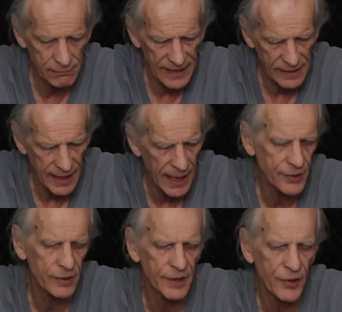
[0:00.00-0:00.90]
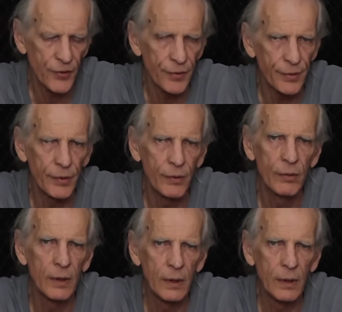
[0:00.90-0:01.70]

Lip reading: that's actually true